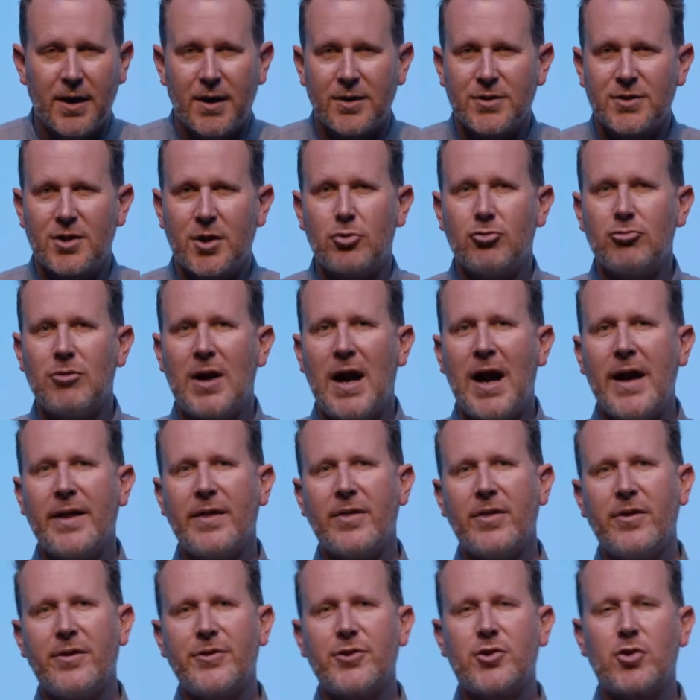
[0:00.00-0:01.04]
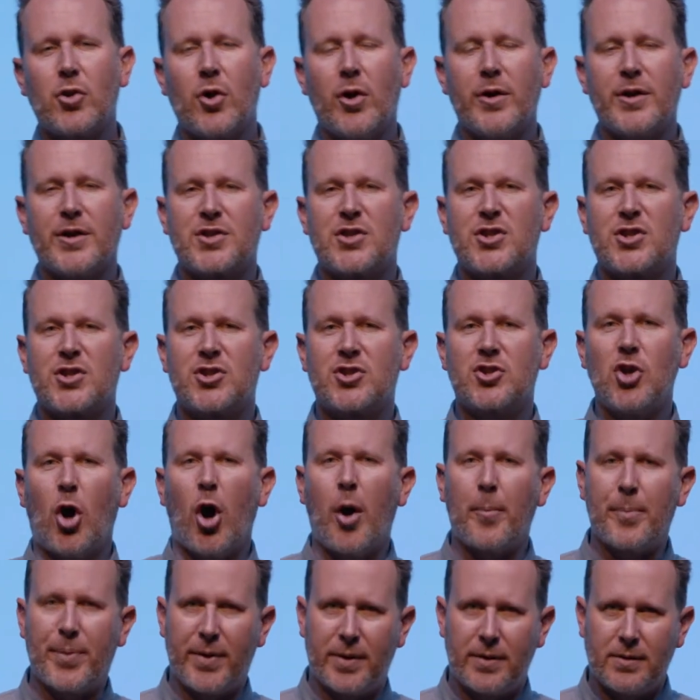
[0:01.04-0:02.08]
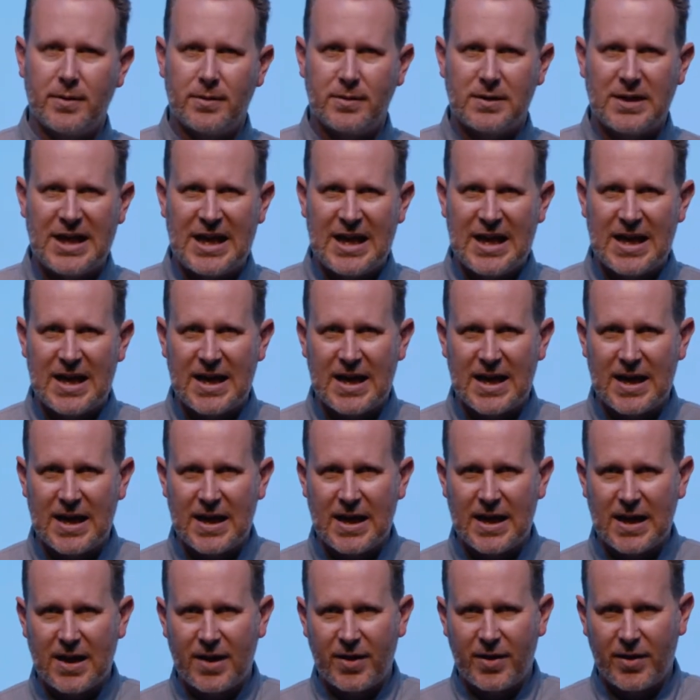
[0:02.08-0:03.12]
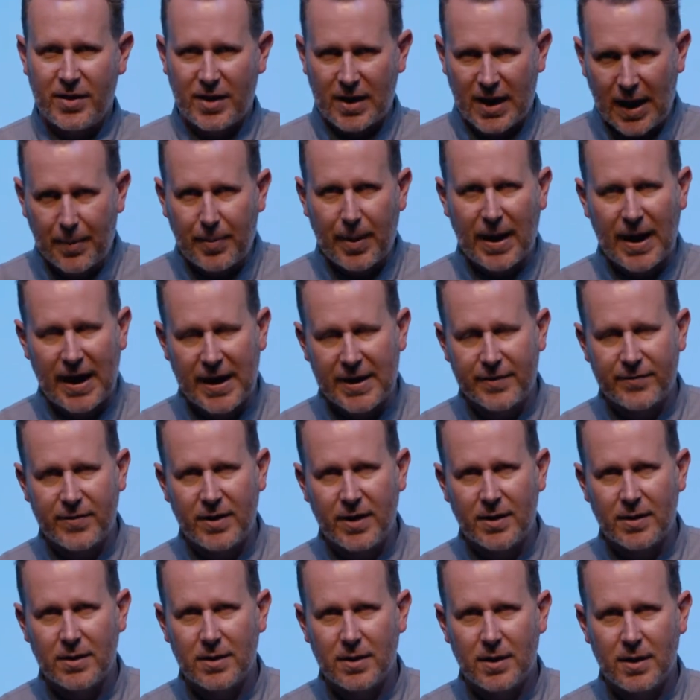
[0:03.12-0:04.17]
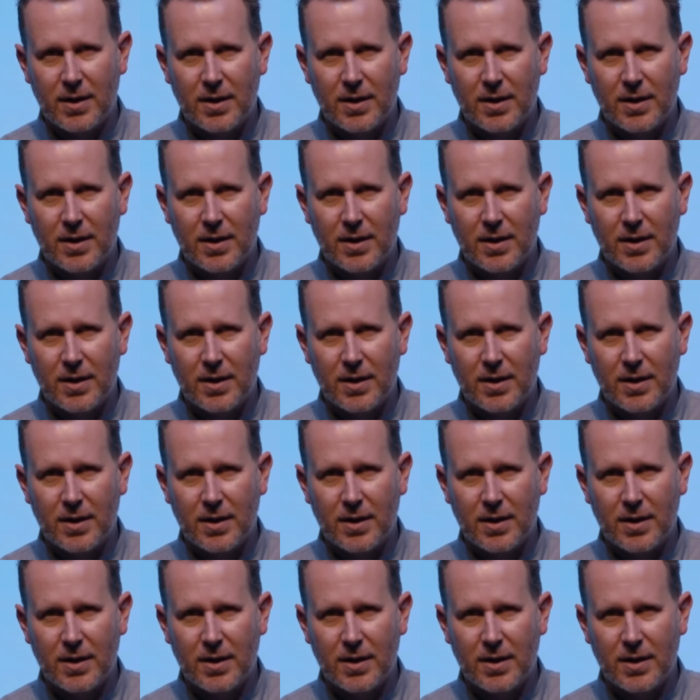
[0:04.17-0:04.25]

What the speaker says: So rather than trying to stop a behaviour,